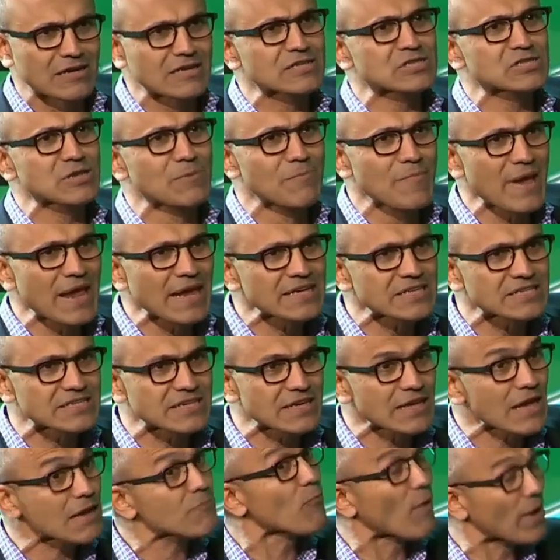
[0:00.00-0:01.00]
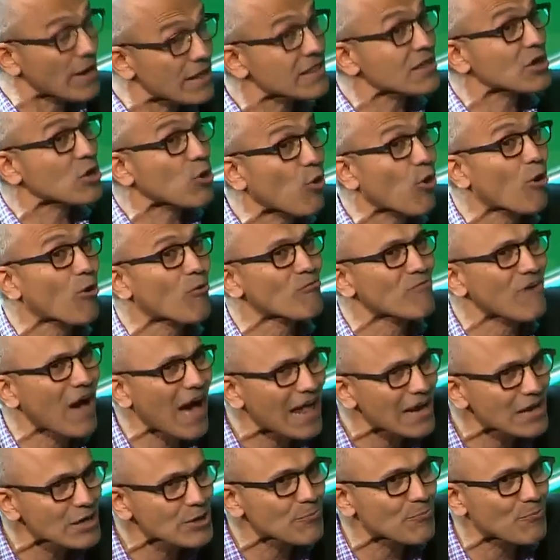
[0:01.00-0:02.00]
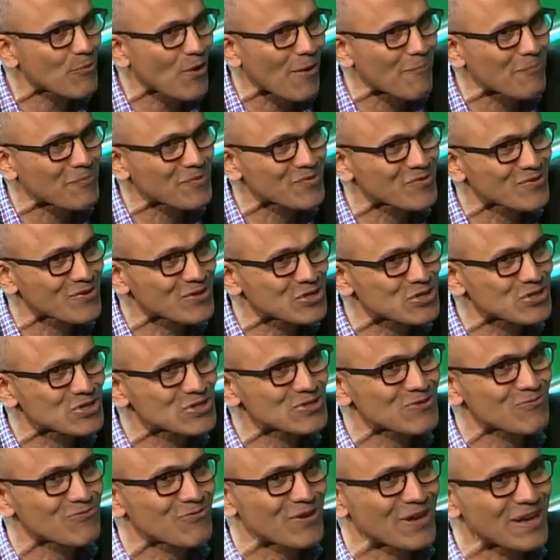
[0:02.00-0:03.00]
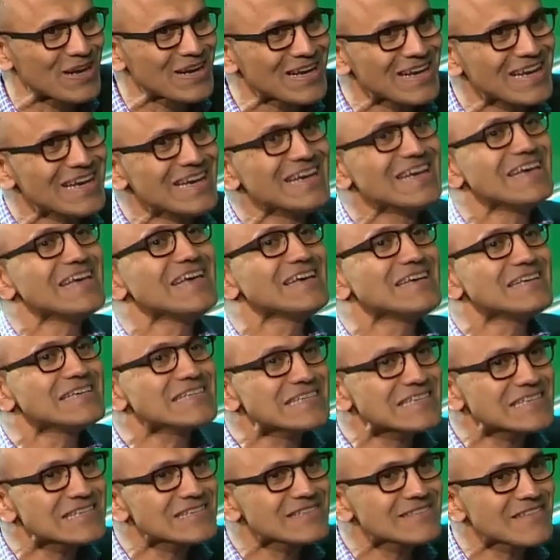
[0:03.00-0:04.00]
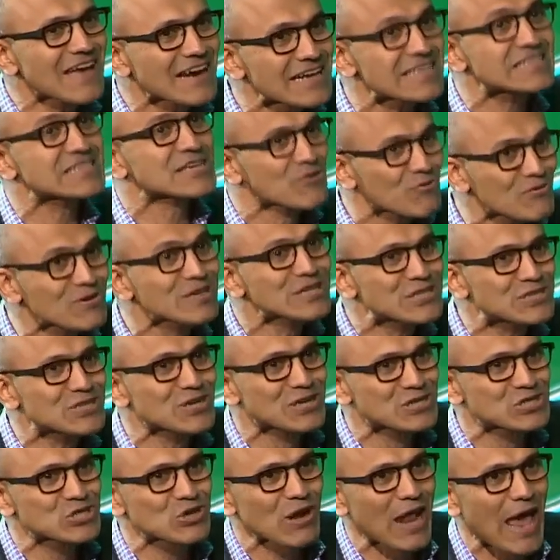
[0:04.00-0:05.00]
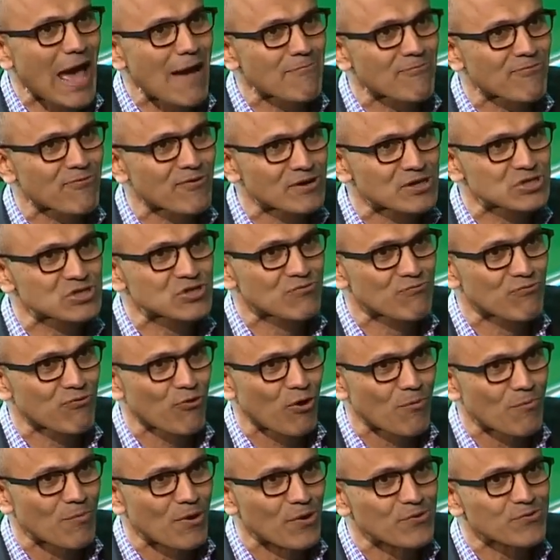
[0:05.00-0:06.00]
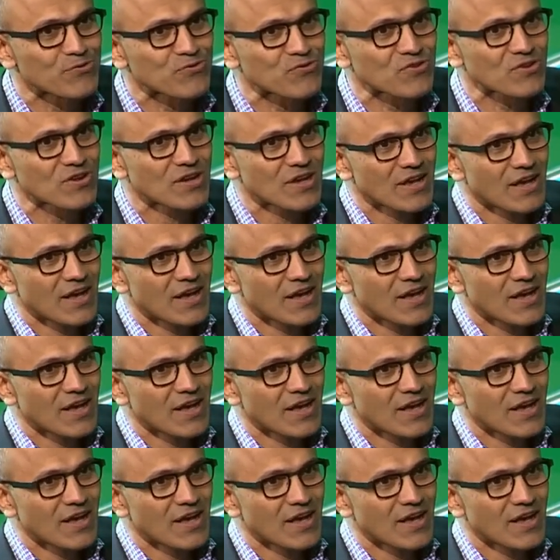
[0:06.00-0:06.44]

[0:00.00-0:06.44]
It's amazing. And one of the core value propositions of it is that it's a research lab first and foremost.